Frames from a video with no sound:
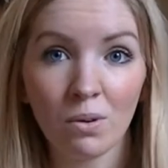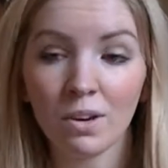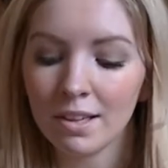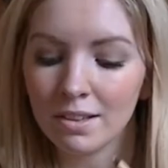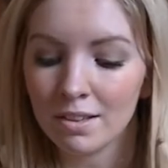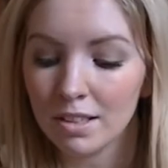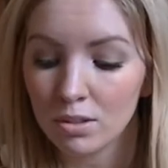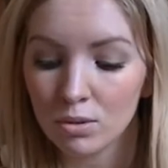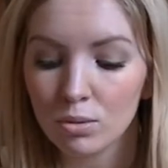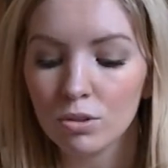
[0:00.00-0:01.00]
one, and it's
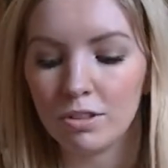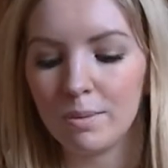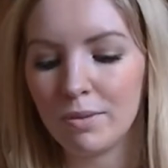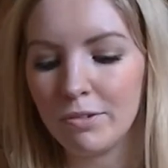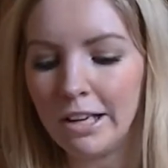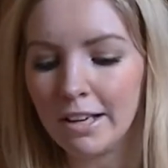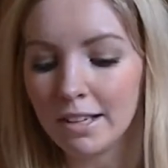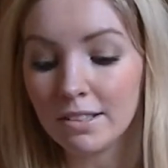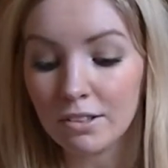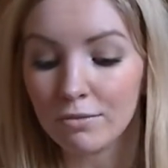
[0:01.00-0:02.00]
so creamy and really
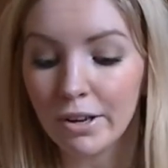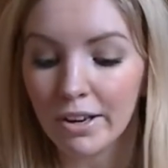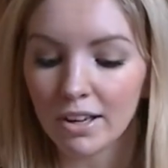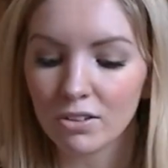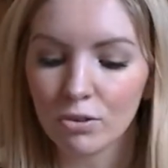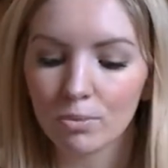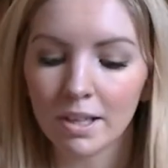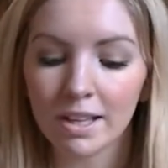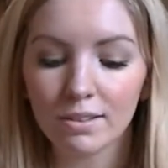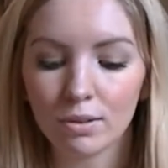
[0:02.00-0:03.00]
nice, and a really nice
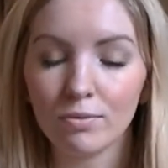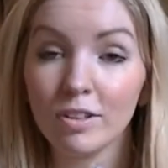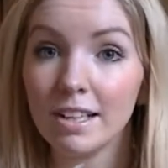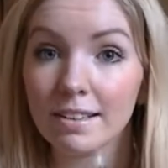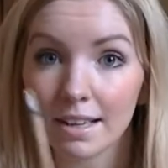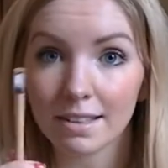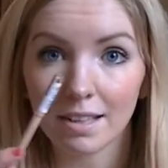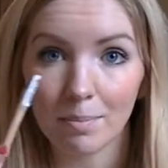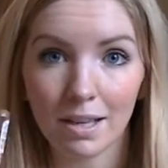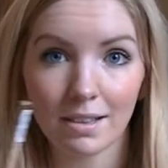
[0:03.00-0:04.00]
formula, so I'm really glad
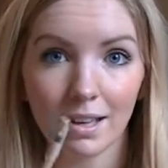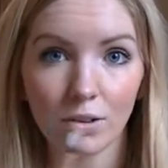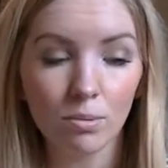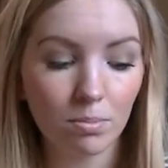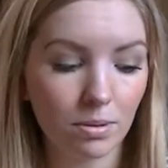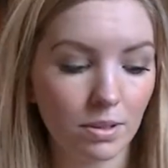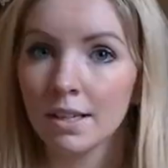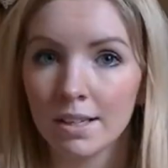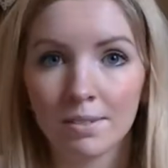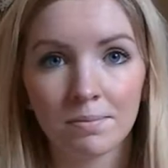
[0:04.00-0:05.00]
I picked that up.
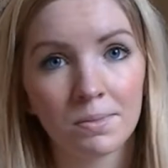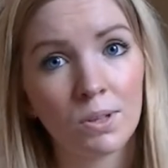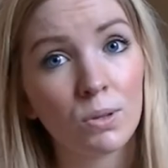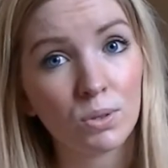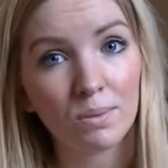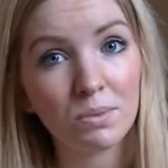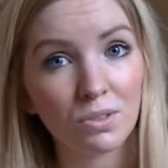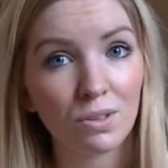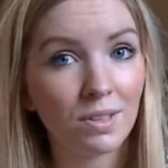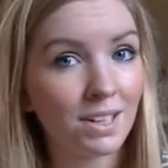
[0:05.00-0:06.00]
Also, I'm
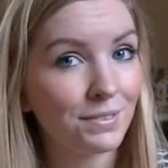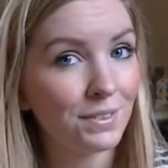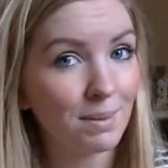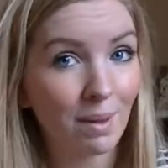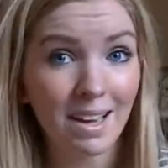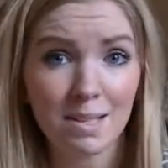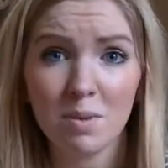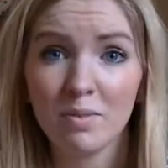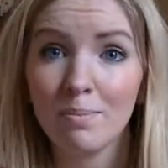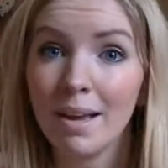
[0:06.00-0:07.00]
sorry if you think my hair's a
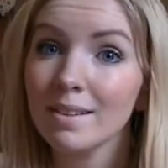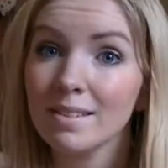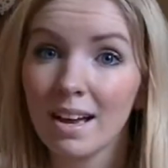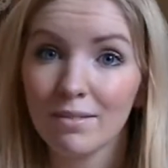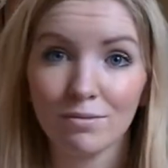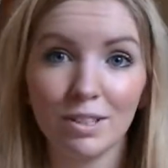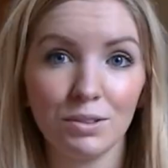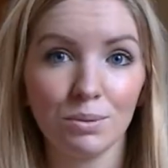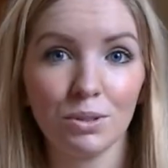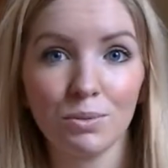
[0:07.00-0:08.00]
bit of a mess. I haven't really
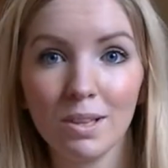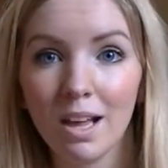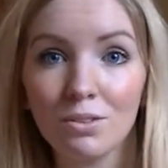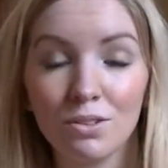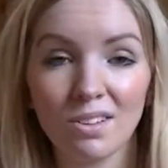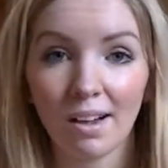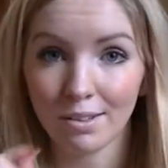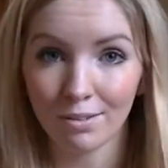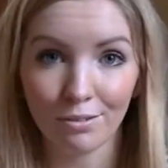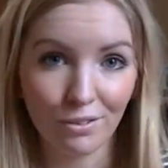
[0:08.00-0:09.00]
done much with it. I just sat
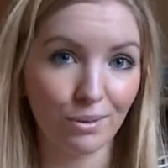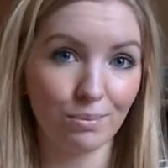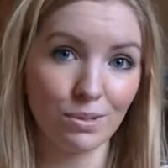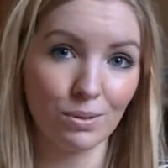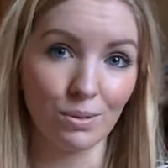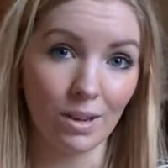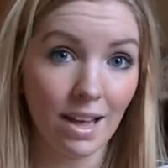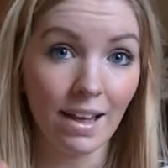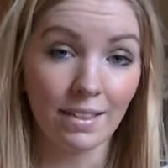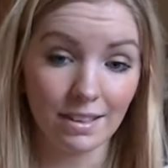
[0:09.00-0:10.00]
down and filmed, so
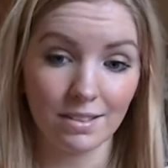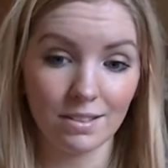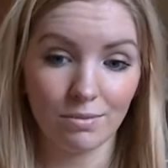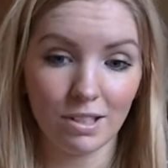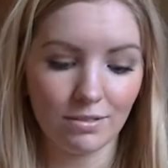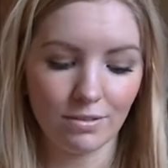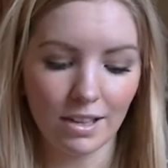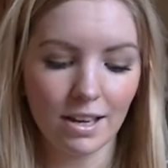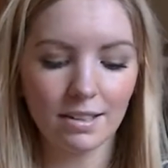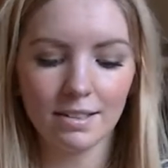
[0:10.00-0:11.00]
that's the reason for
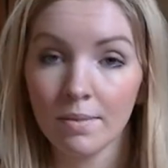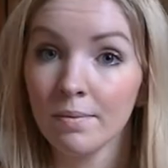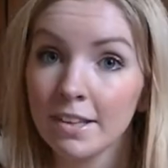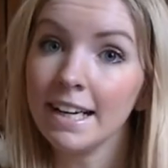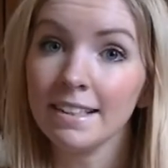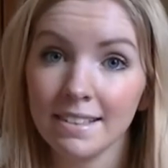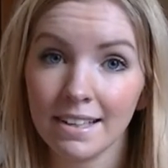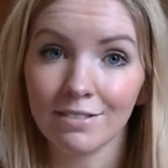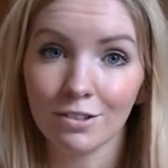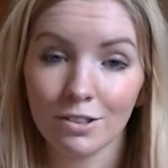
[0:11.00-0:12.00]
that. The next
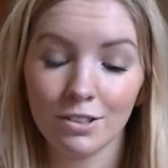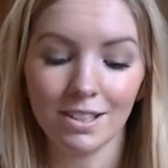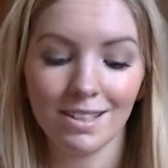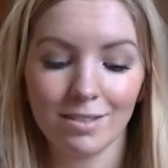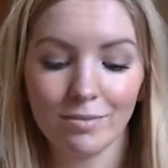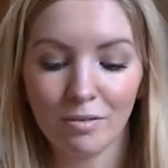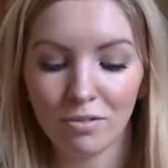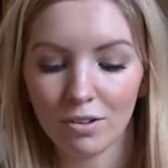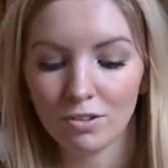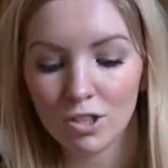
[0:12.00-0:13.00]
thing I've got is a
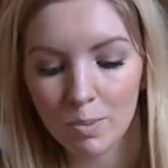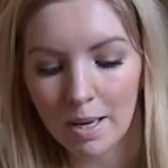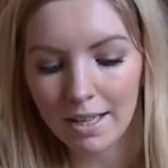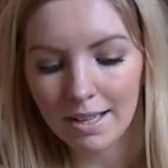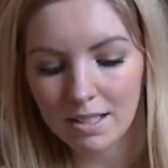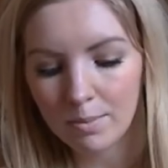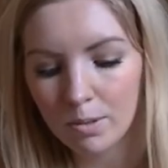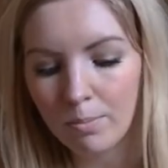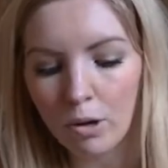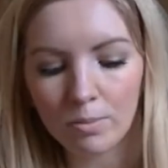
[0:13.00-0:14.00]
Revlon Just Bitten
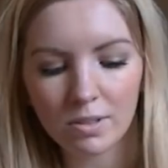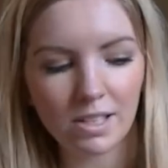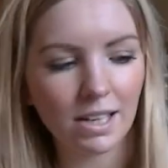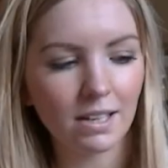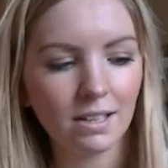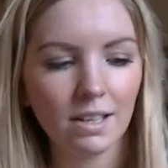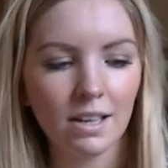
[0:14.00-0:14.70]
Kissable Balm Stain.